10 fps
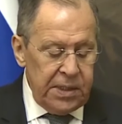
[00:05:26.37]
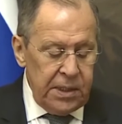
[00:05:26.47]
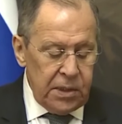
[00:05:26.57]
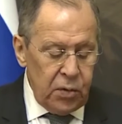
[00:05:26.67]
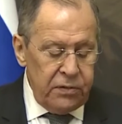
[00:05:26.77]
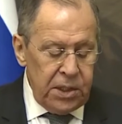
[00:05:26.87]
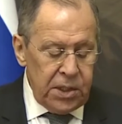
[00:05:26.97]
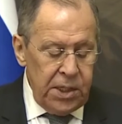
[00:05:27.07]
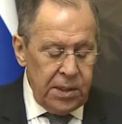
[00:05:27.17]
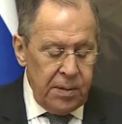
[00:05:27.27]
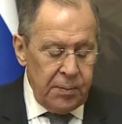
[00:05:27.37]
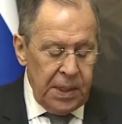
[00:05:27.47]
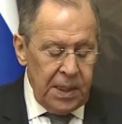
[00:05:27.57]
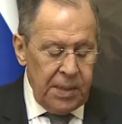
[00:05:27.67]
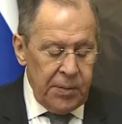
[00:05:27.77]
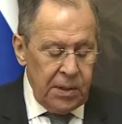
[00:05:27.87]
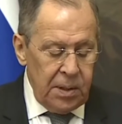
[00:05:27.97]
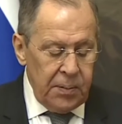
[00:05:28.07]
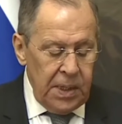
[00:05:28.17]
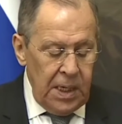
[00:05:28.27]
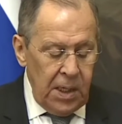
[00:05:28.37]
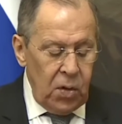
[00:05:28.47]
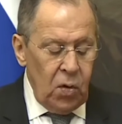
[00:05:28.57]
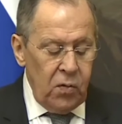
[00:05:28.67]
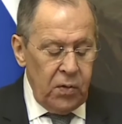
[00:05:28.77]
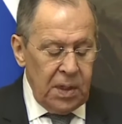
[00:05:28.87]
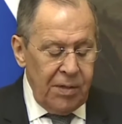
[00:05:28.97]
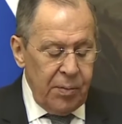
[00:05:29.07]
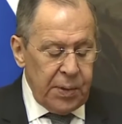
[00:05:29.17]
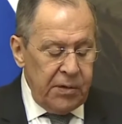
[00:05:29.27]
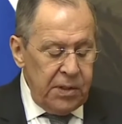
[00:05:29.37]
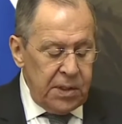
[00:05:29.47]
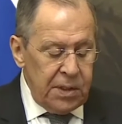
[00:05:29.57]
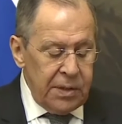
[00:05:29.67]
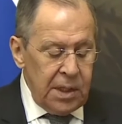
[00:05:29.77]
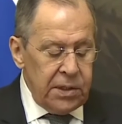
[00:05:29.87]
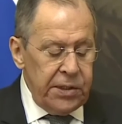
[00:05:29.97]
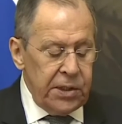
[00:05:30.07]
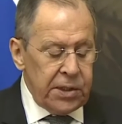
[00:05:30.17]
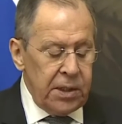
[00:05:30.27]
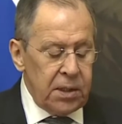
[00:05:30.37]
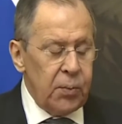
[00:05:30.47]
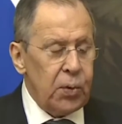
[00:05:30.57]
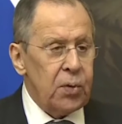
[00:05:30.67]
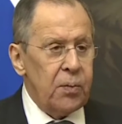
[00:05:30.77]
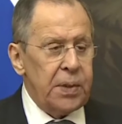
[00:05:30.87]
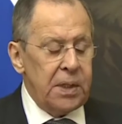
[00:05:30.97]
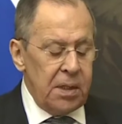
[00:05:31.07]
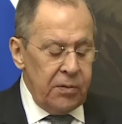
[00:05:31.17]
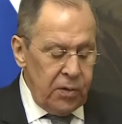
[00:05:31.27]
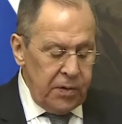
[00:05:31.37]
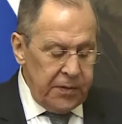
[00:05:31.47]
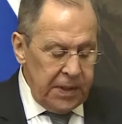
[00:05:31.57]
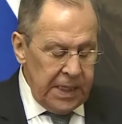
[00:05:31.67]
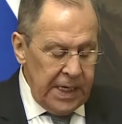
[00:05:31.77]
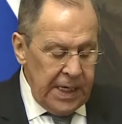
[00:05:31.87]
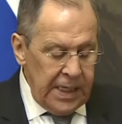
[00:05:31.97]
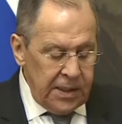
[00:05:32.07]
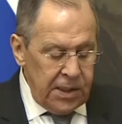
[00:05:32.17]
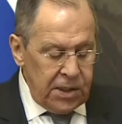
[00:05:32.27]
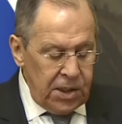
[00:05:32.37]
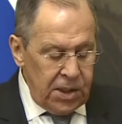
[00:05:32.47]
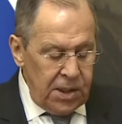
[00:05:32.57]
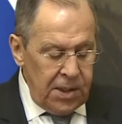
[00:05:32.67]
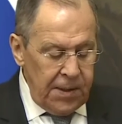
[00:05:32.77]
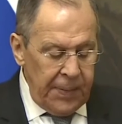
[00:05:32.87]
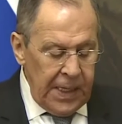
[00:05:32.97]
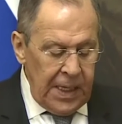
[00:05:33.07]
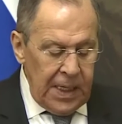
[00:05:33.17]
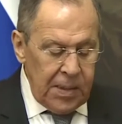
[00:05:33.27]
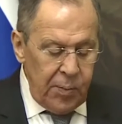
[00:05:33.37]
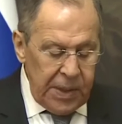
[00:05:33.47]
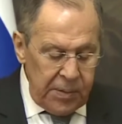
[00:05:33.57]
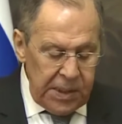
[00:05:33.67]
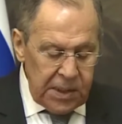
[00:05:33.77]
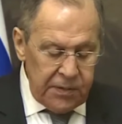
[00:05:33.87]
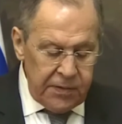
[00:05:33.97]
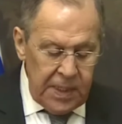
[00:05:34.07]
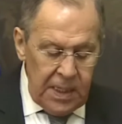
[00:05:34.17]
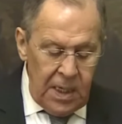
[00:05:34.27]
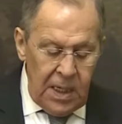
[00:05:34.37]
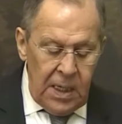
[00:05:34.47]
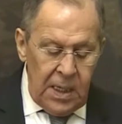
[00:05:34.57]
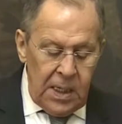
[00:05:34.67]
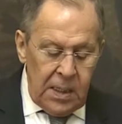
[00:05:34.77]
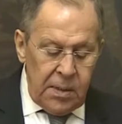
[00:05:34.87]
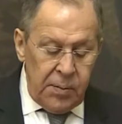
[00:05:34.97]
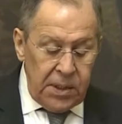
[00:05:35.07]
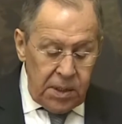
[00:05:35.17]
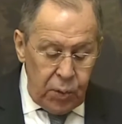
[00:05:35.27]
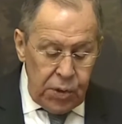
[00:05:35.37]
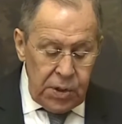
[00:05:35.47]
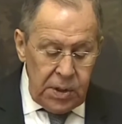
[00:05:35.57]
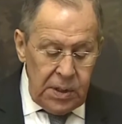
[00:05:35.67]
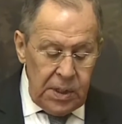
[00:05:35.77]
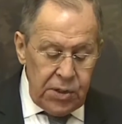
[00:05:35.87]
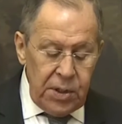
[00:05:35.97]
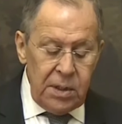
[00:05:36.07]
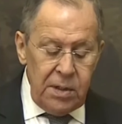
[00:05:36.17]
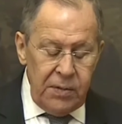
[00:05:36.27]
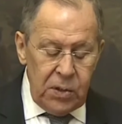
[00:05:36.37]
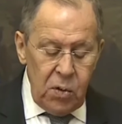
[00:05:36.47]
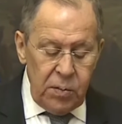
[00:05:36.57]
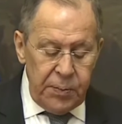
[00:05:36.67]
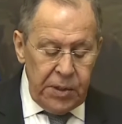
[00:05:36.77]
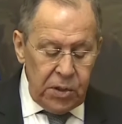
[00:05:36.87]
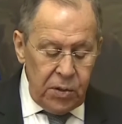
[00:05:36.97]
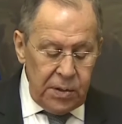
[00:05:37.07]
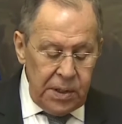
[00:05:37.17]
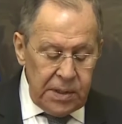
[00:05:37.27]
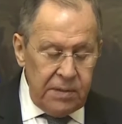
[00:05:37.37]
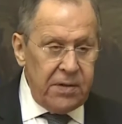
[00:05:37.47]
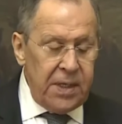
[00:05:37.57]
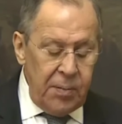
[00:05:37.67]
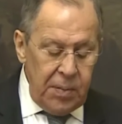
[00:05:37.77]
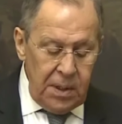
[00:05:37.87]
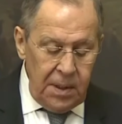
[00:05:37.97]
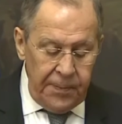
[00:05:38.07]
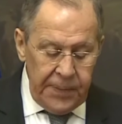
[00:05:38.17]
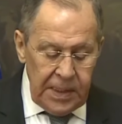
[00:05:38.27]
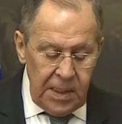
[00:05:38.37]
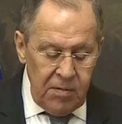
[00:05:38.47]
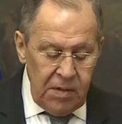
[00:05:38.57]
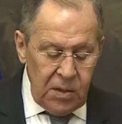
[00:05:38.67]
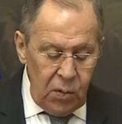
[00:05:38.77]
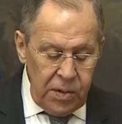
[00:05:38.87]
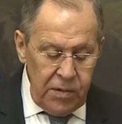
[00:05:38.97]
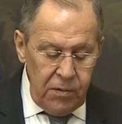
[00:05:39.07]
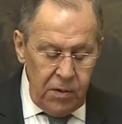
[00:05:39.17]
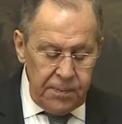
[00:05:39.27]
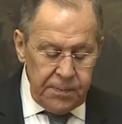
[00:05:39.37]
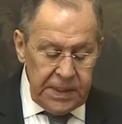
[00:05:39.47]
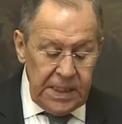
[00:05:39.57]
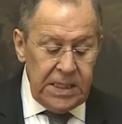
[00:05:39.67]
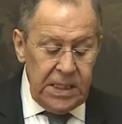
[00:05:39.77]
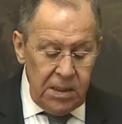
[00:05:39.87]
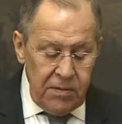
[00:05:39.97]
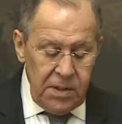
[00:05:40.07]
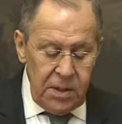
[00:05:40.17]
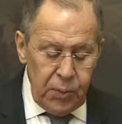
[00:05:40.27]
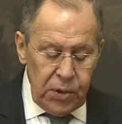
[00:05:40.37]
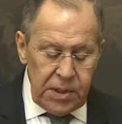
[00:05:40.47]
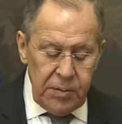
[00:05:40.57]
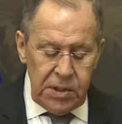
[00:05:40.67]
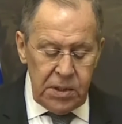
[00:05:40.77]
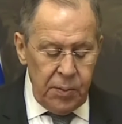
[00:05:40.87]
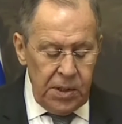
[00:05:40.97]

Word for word: that the problems that arise because of the adoption by the parliament, endorsing by the parliament of the new head of state must be resolved via negotiations, via looking for compromise. We are concerned because of the situation in Yemen.